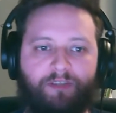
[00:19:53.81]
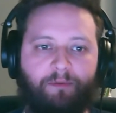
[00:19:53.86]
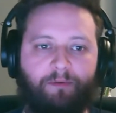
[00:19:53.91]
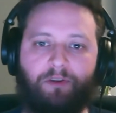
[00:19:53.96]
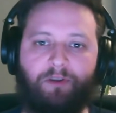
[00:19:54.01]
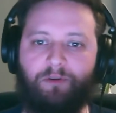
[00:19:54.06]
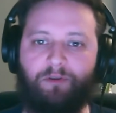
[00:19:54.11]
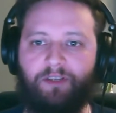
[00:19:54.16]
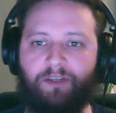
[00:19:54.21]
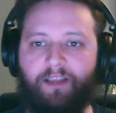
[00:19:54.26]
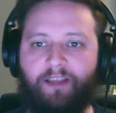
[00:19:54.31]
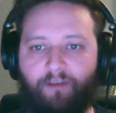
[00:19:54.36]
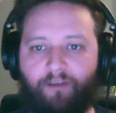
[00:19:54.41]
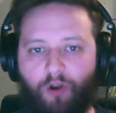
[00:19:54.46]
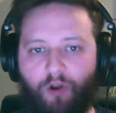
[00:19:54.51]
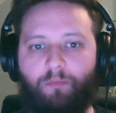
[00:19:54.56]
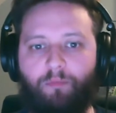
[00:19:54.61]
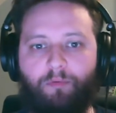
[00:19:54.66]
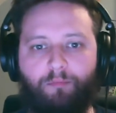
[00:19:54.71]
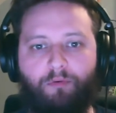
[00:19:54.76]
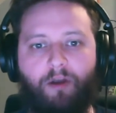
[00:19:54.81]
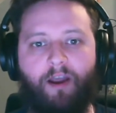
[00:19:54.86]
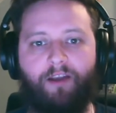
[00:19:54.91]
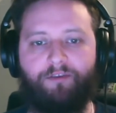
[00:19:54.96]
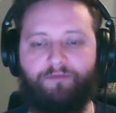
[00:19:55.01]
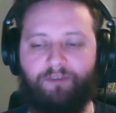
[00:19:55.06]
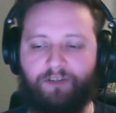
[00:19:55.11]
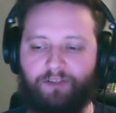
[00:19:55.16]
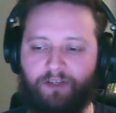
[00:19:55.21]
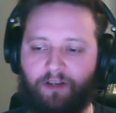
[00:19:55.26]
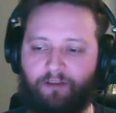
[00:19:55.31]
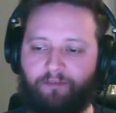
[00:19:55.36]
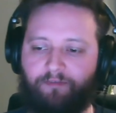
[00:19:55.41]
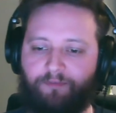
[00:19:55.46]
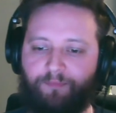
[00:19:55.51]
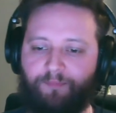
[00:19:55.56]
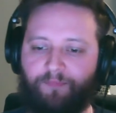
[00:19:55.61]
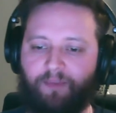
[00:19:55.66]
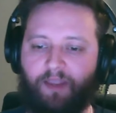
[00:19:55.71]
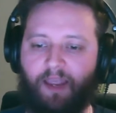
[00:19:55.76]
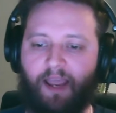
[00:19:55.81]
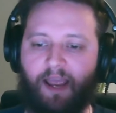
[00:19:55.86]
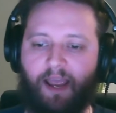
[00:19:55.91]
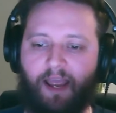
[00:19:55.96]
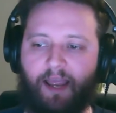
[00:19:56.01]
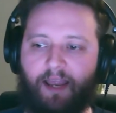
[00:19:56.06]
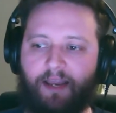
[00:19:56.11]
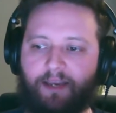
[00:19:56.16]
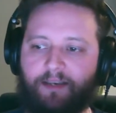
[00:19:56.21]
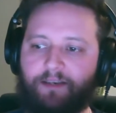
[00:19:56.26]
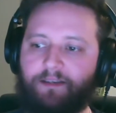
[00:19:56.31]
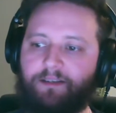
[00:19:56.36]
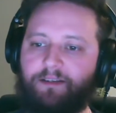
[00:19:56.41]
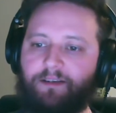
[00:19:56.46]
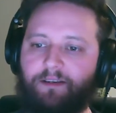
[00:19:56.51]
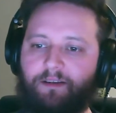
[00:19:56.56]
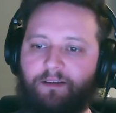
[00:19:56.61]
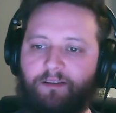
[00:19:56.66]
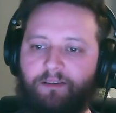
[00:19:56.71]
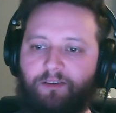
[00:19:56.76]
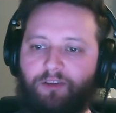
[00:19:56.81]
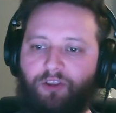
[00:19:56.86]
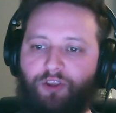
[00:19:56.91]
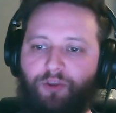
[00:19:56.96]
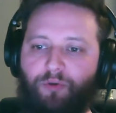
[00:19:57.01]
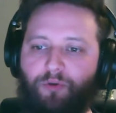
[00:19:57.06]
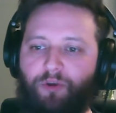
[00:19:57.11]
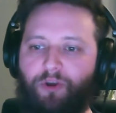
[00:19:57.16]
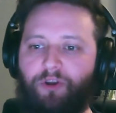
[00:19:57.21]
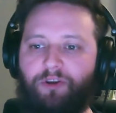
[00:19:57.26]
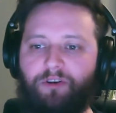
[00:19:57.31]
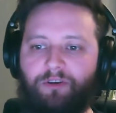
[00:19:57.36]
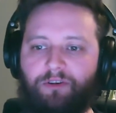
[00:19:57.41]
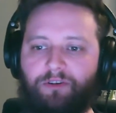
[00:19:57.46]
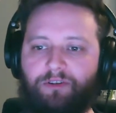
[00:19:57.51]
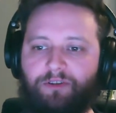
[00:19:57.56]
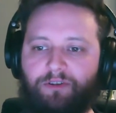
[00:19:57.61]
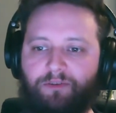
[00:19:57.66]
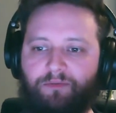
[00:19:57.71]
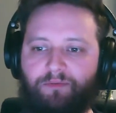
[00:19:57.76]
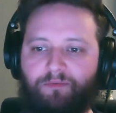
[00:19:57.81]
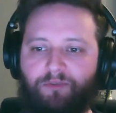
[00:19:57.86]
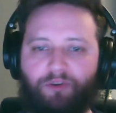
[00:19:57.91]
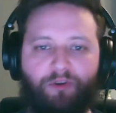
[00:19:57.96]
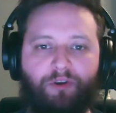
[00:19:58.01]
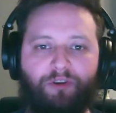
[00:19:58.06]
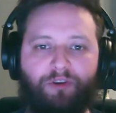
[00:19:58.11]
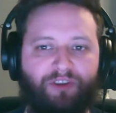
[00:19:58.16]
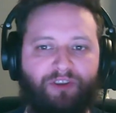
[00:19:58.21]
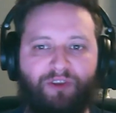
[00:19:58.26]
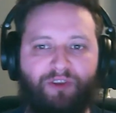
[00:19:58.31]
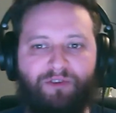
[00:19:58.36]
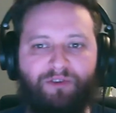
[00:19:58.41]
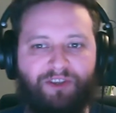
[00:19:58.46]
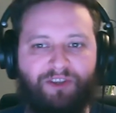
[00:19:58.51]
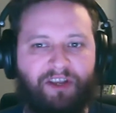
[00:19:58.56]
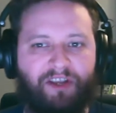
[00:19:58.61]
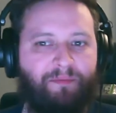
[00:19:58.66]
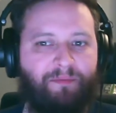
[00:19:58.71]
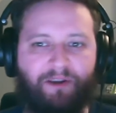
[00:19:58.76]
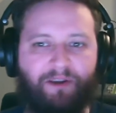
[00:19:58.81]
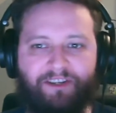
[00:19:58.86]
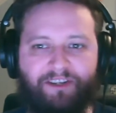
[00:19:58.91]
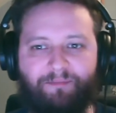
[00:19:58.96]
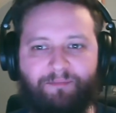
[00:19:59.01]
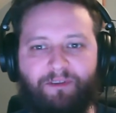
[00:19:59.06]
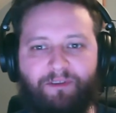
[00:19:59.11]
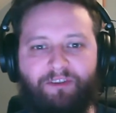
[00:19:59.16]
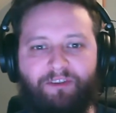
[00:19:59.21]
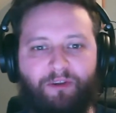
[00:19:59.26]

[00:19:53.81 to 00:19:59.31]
They were using their own proprietary stuff, and you couldn't use third party